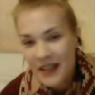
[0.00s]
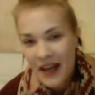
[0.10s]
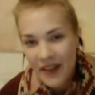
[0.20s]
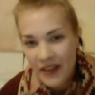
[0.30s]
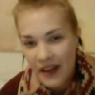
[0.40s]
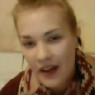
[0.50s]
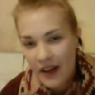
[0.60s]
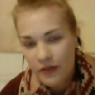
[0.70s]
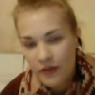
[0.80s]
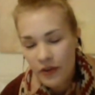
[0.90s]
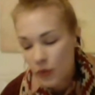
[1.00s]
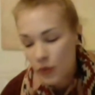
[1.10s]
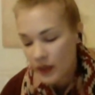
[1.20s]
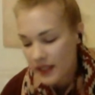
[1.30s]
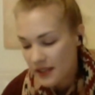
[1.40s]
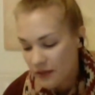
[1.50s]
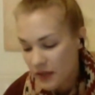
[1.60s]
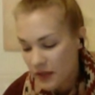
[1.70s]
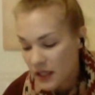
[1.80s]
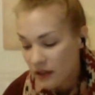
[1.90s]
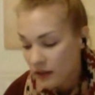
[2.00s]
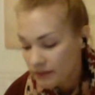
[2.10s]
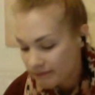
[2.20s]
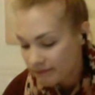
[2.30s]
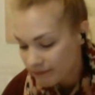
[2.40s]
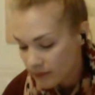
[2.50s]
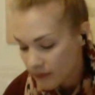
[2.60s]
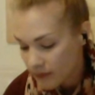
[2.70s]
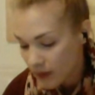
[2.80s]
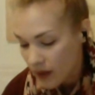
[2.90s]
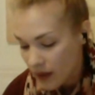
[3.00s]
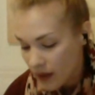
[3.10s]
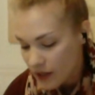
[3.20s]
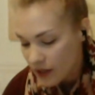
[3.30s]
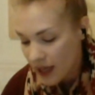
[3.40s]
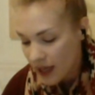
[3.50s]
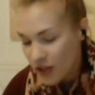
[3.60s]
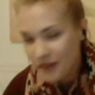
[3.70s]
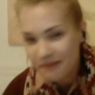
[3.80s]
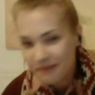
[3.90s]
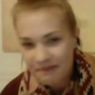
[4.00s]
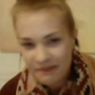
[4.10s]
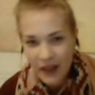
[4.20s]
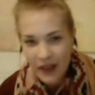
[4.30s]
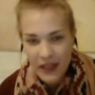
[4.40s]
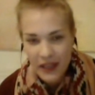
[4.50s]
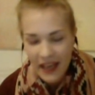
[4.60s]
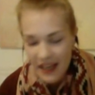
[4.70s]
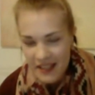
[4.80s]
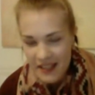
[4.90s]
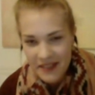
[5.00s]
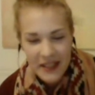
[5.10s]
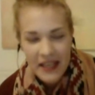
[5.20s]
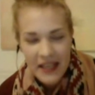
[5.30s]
And the first one is physical education. I really hated it.